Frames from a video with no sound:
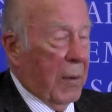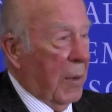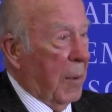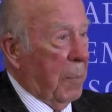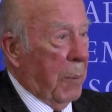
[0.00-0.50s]

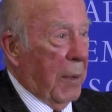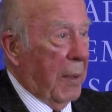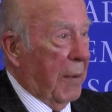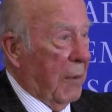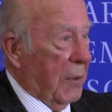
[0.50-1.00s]
There are
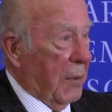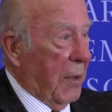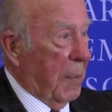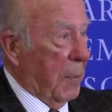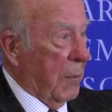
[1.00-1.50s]
plenty of
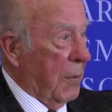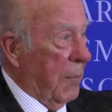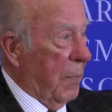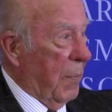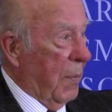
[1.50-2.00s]
examples
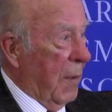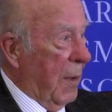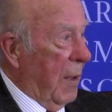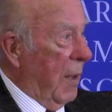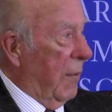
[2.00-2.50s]

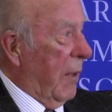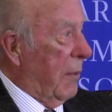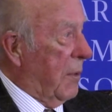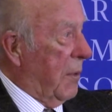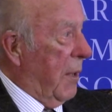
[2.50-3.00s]
of
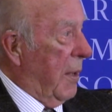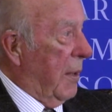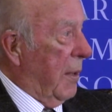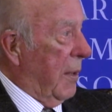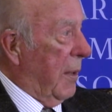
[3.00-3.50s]

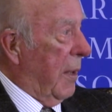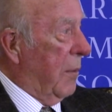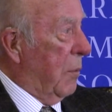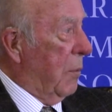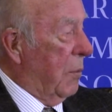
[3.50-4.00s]
outstanding
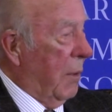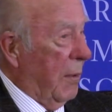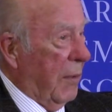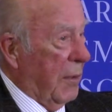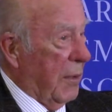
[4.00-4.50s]

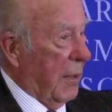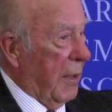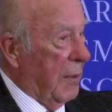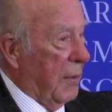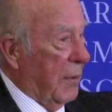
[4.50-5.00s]
K-12
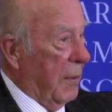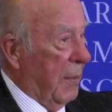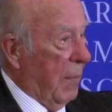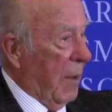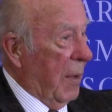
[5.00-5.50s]
education,
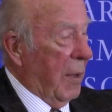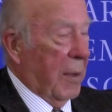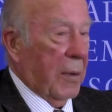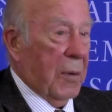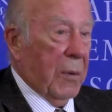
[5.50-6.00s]

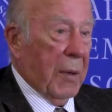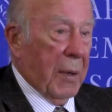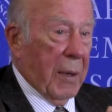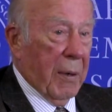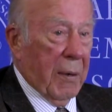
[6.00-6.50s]
including
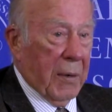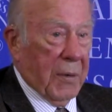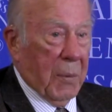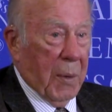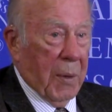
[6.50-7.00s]
in
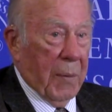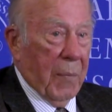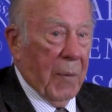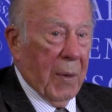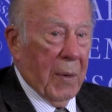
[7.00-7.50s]
areas
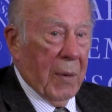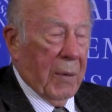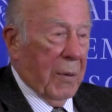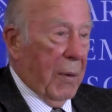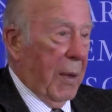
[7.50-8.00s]
where
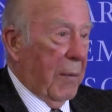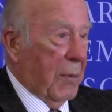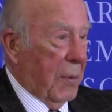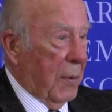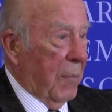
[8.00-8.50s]
you
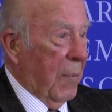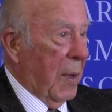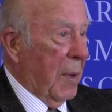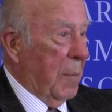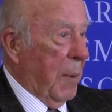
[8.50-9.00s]
have
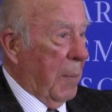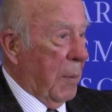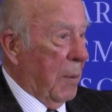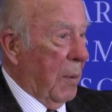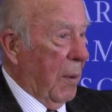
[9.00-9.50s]

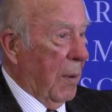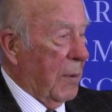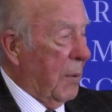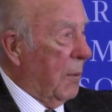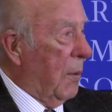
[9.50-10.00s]
people who
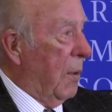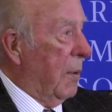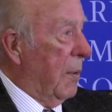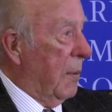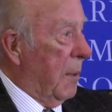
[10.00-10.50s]
are
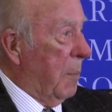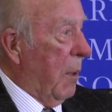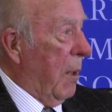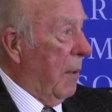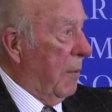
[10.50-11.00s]
so-called
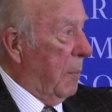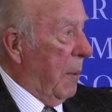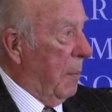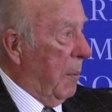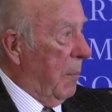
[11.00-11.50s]
deprived
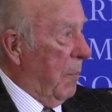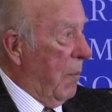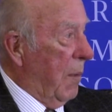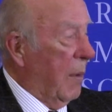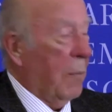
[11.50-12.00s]
people
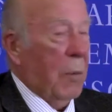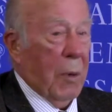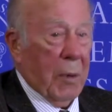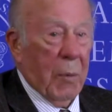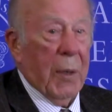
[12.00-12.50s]
that
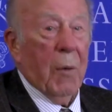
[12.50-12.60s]
work. We